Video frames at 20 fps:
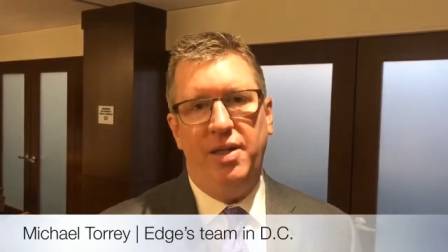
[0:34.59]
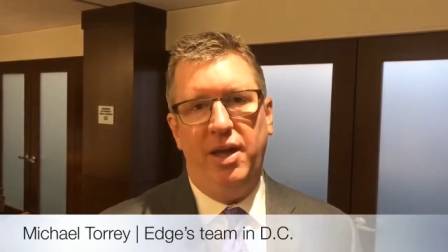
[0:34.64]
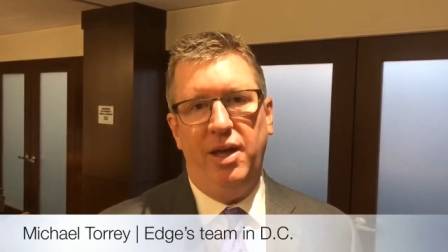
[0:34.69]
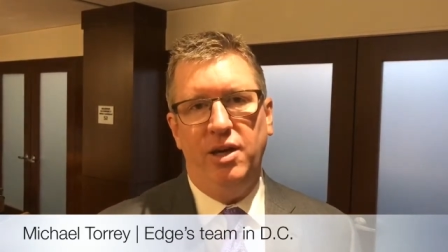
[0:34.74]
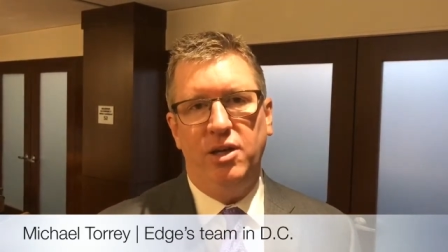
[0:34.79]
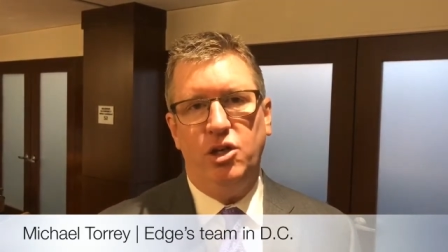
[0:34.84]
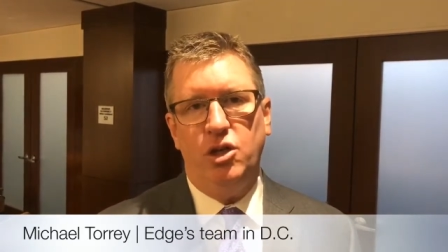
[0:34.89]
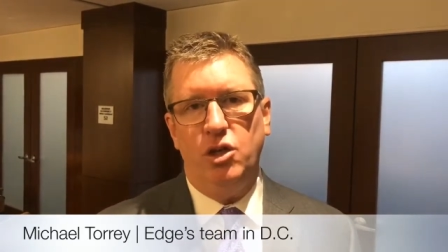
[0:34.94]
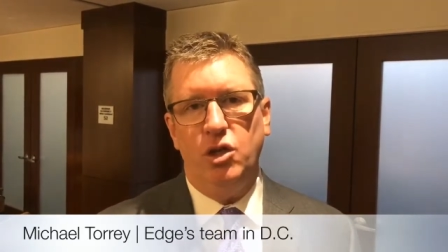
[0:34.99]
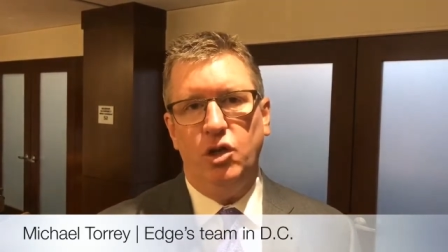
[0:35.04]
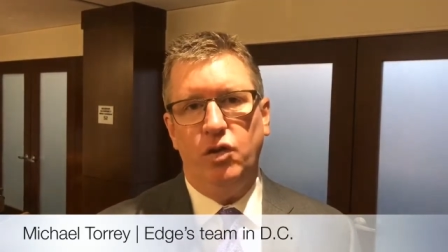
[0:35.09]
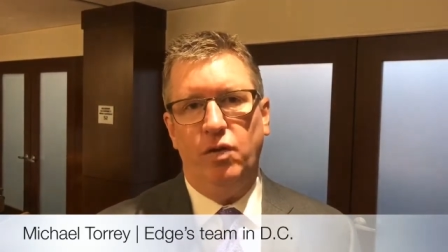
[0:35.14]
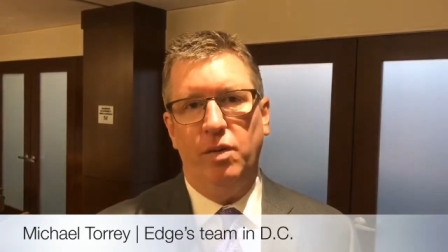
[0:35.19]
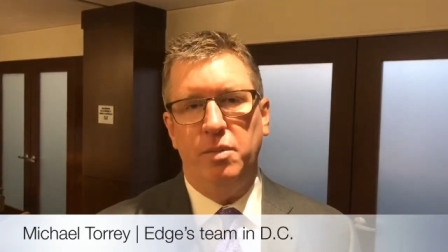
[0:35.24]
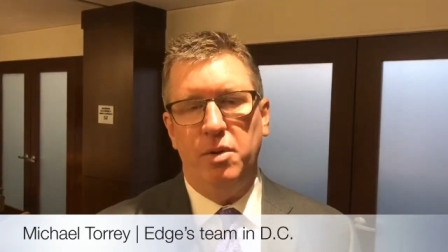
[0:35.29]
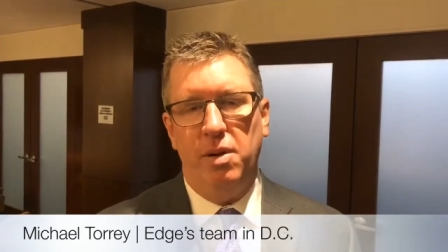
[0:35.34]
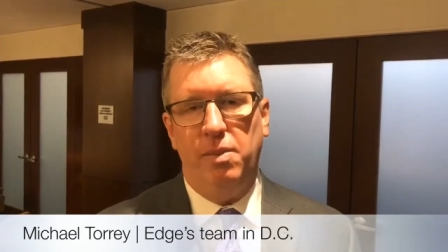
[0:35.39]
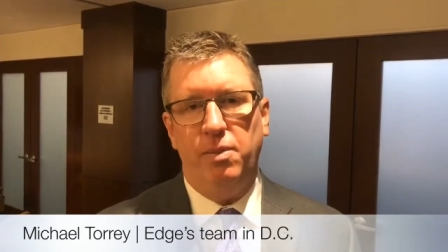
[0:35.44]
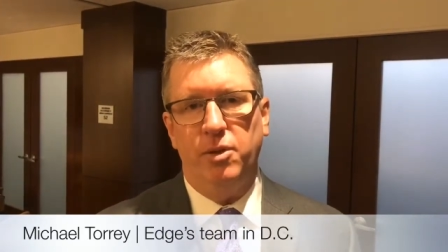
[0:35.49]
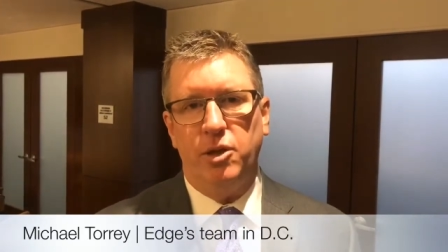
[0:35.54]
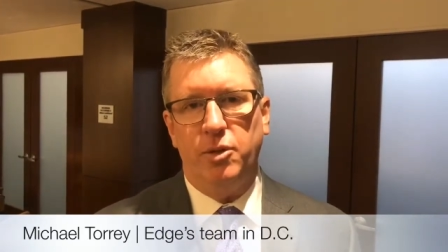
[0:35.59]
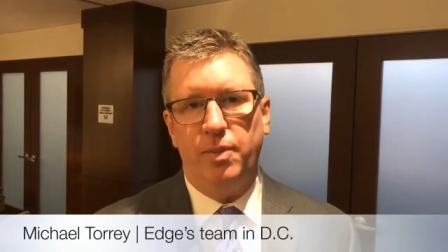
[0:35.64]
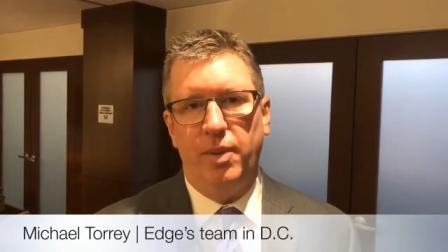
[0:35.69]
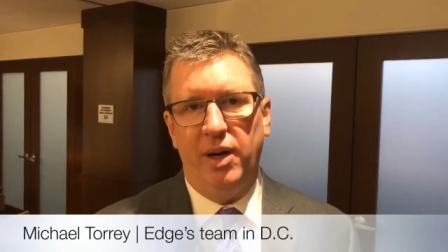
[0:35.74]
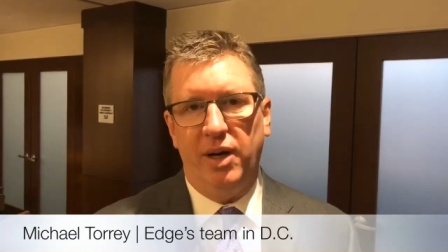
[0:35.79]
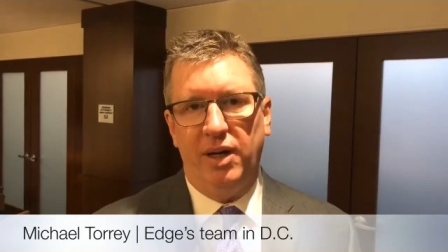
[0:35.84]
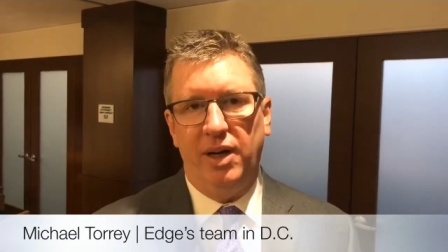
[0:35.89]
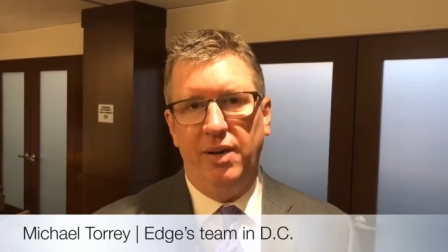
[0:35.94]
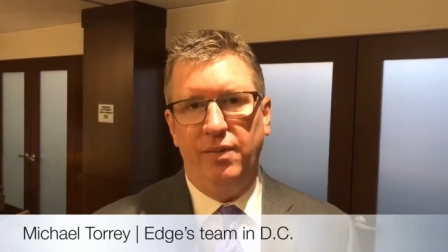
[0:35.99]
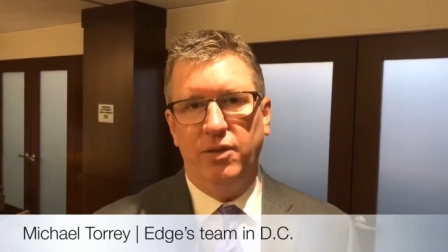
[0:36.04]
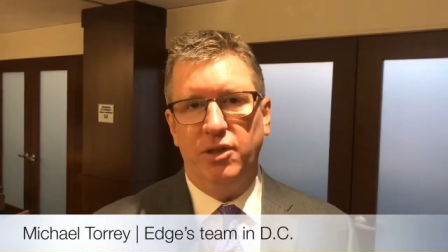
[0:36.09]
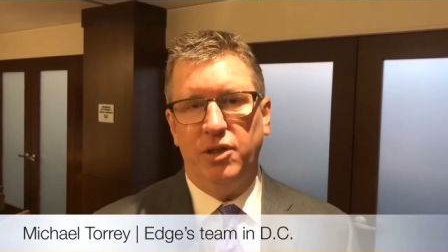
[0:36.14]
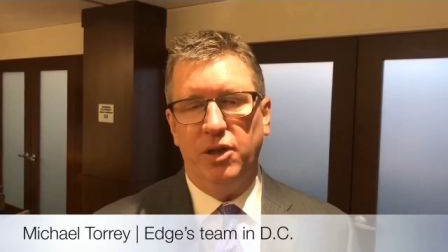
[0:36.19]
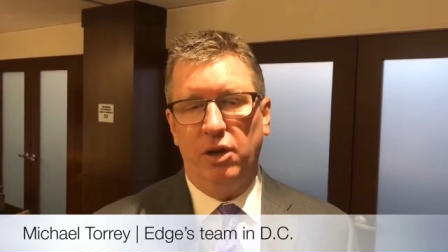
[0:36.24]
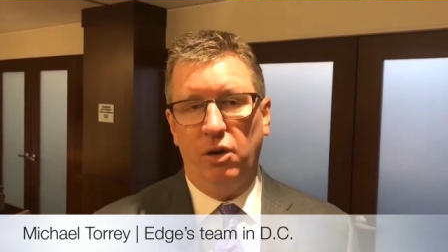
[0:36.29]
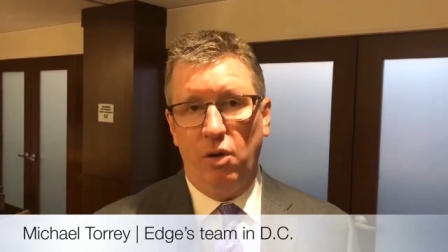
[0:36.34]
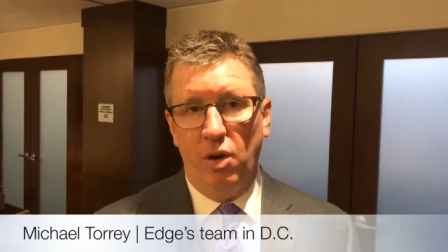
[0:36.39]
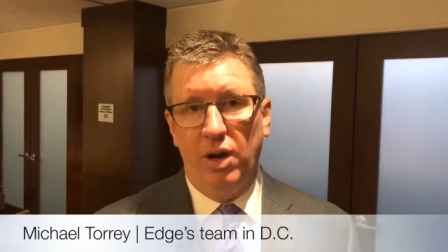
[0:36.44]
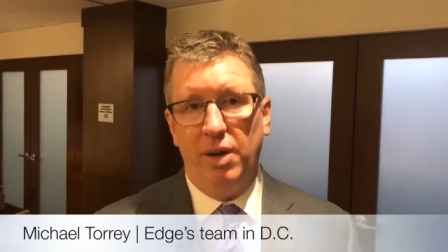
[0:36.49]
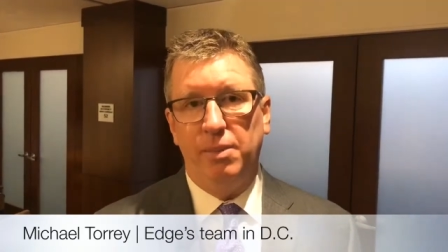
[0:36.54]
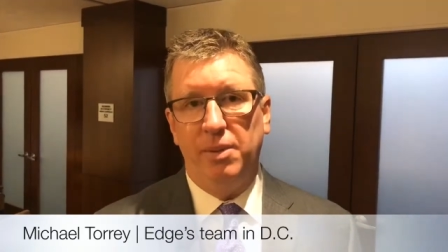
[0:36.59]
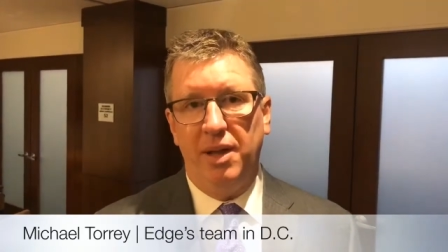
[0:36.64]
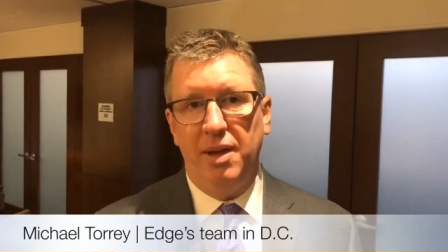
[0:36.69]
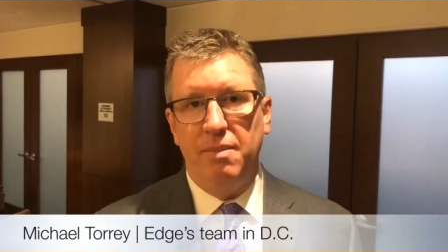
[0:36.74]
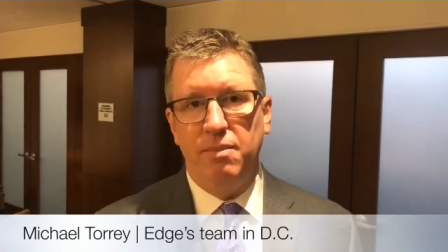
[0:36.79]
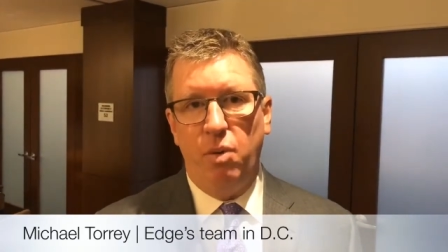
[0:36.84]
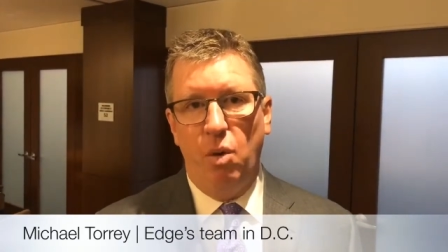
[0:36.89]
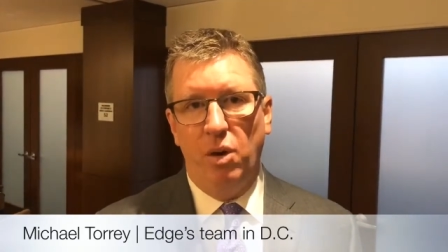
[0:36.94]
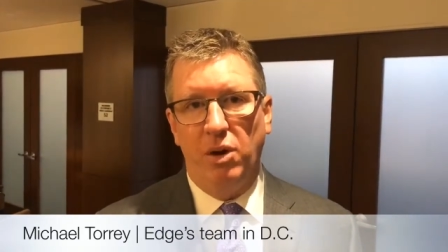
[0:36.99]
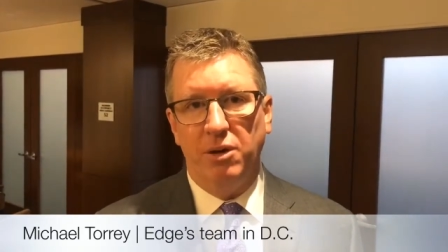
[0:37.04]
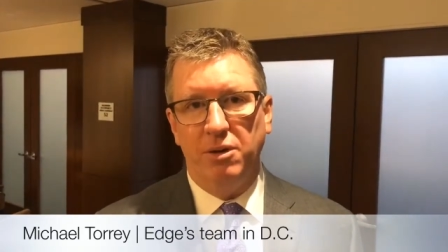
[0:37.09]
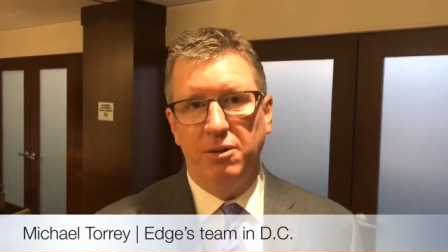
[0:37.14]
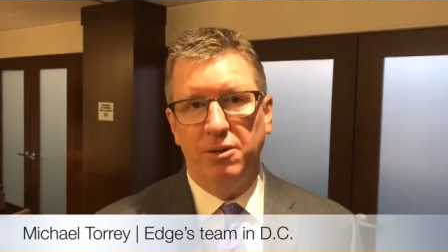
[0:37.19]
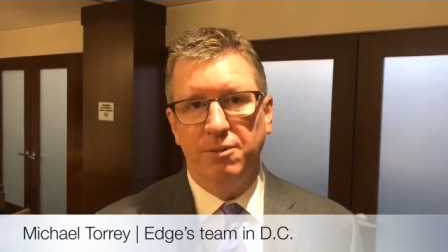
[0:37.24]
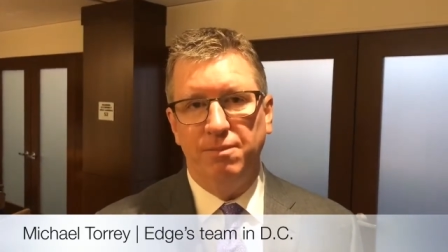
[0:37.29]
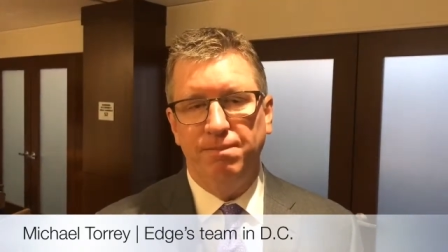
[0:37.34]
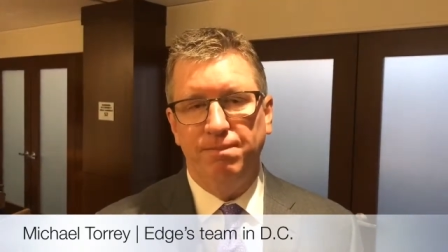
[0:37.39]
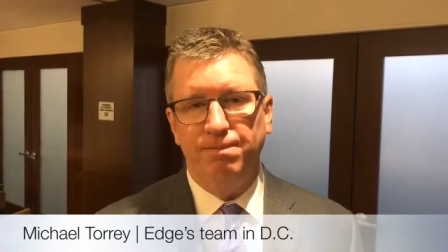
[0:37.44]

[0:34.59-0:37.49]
the issues from your perspective is incredibly important.